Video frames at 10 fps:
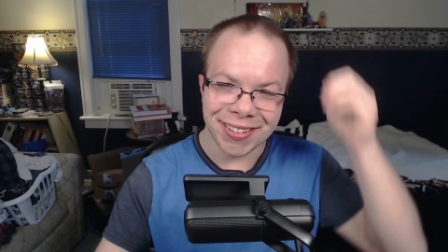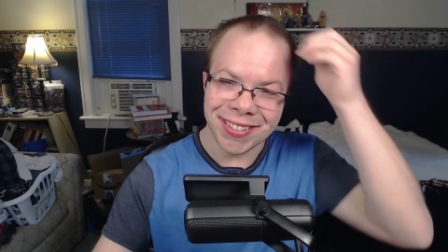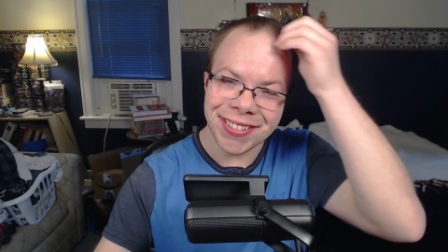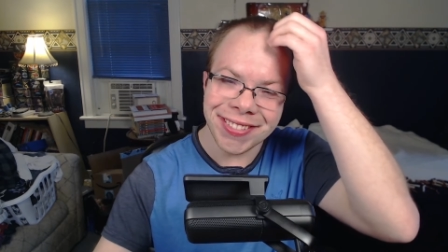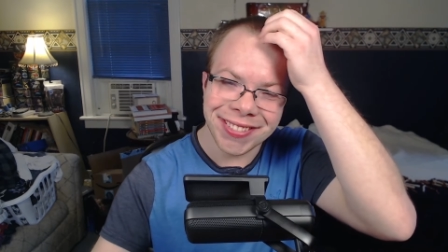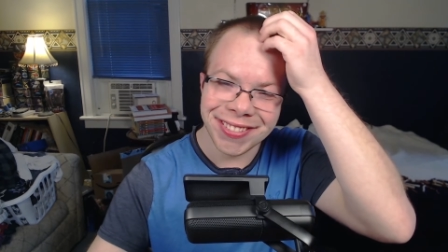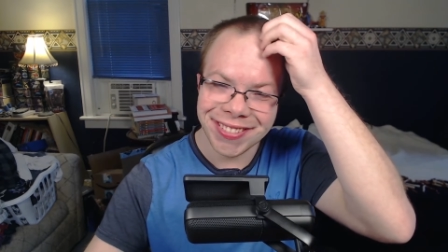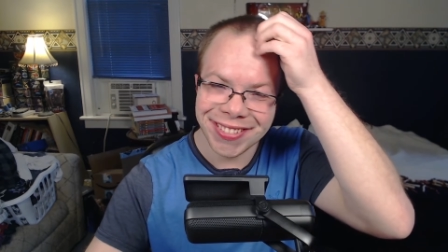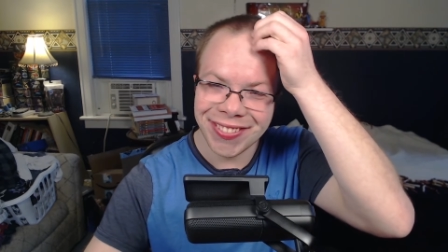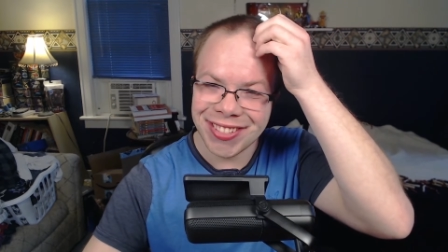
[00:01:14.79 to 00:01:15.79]

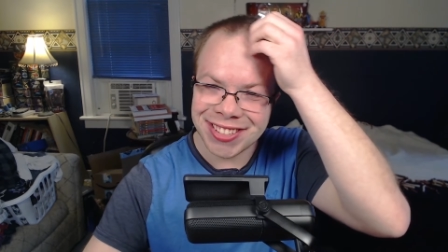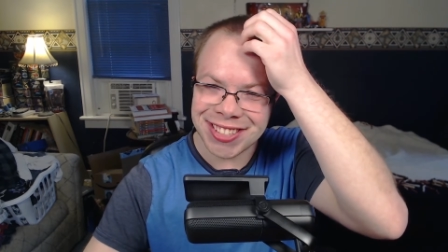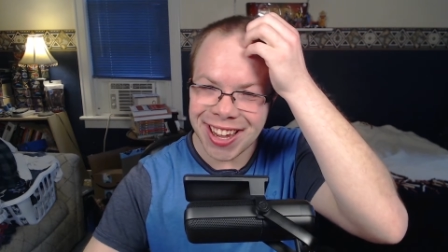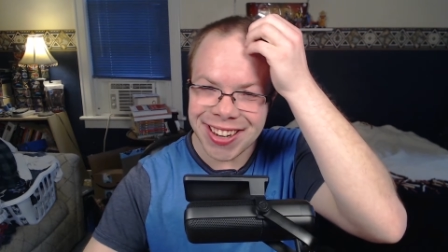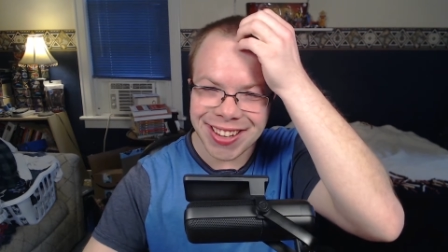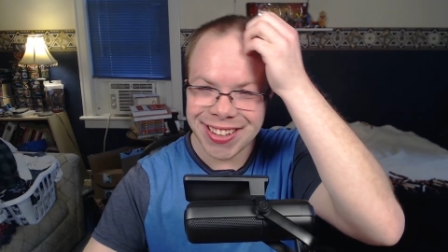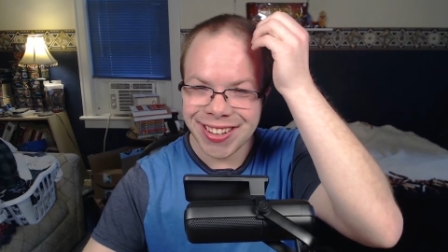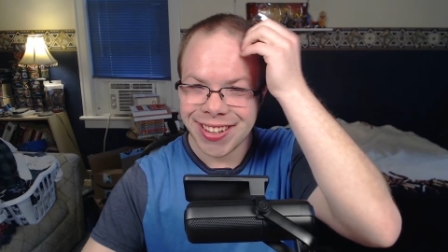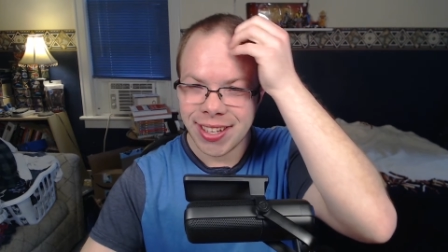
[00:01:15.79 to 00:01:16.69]
Oh, I'm excited.